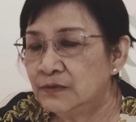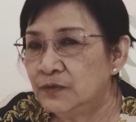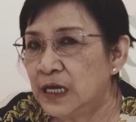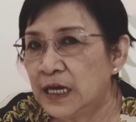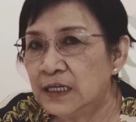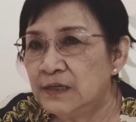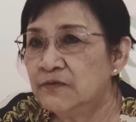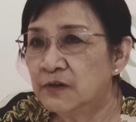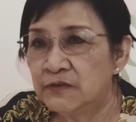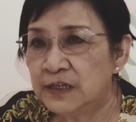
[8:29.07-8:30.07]
had him
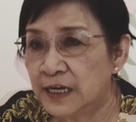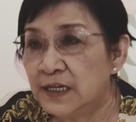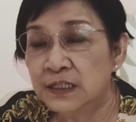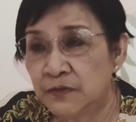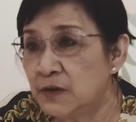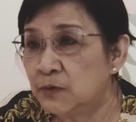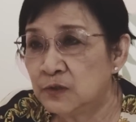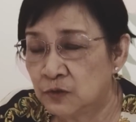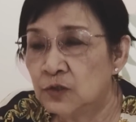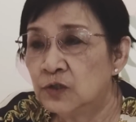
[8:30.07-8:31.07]
for 9 years, very
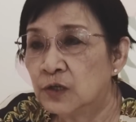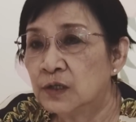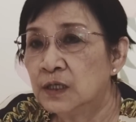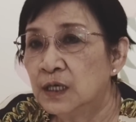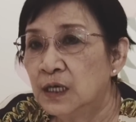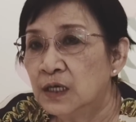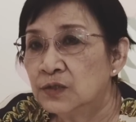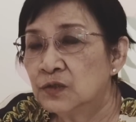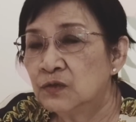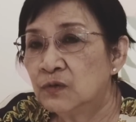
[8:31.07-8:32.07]
good dog.
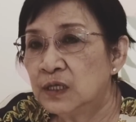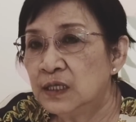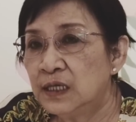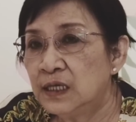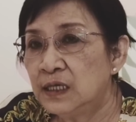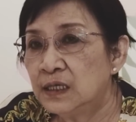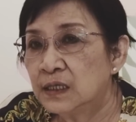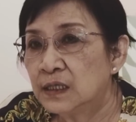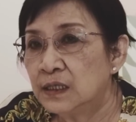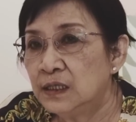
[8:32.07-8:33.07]
So one day
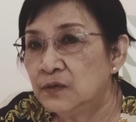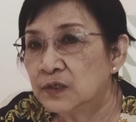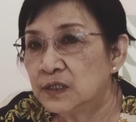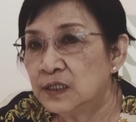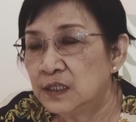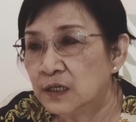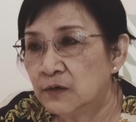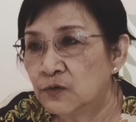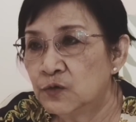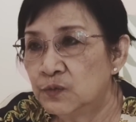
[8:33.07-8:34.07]
he was in the
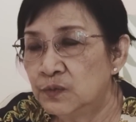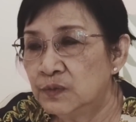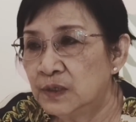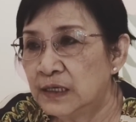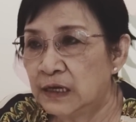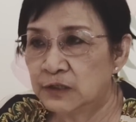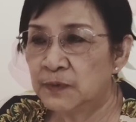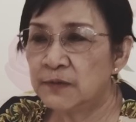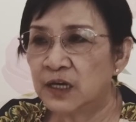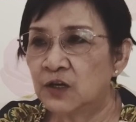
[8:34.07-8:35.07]
room and I was
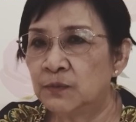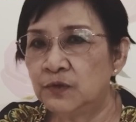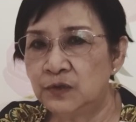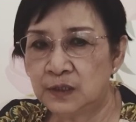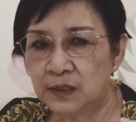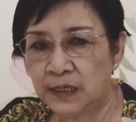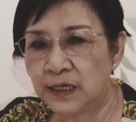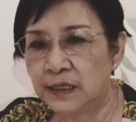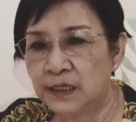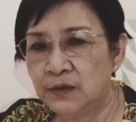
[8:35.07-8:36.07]
playing my computer
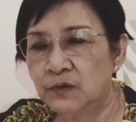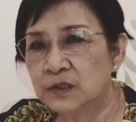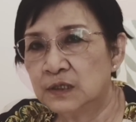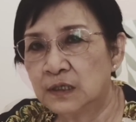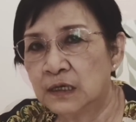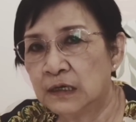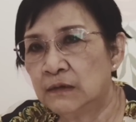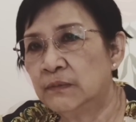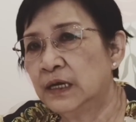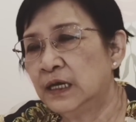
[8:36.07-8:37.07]
and he was
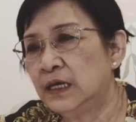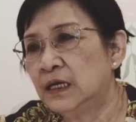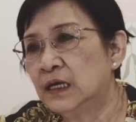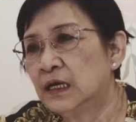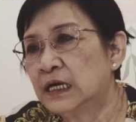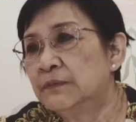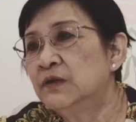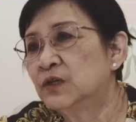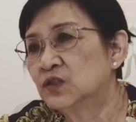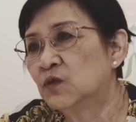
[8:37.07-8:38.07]
my cupboard
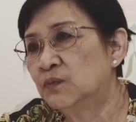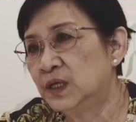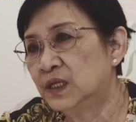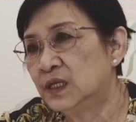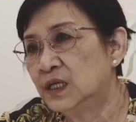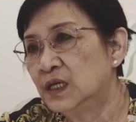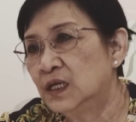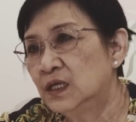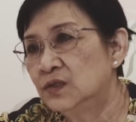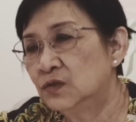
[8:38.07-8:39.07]
was open,
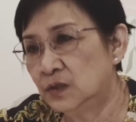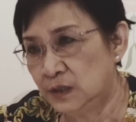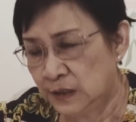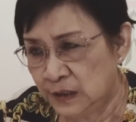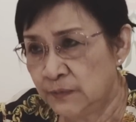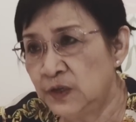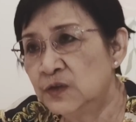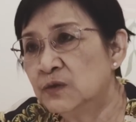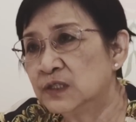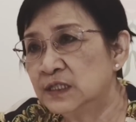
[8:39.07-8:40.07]
so the
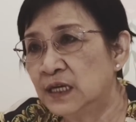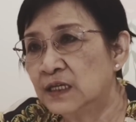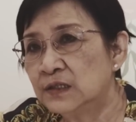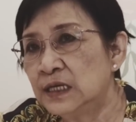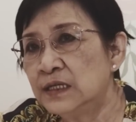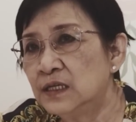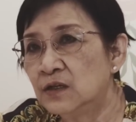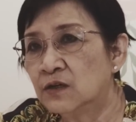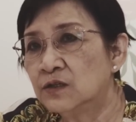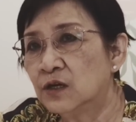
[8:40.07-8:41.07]
mirror was there. Then
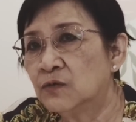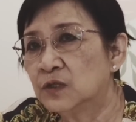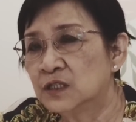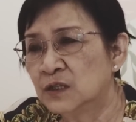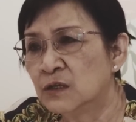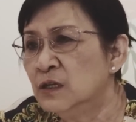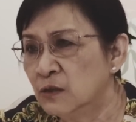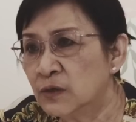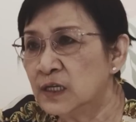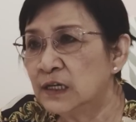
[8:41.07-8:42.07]
the dog was
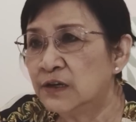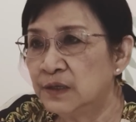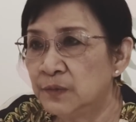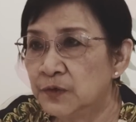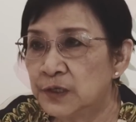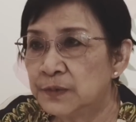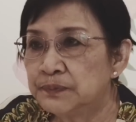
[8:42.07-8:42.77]
looking down at the mirror,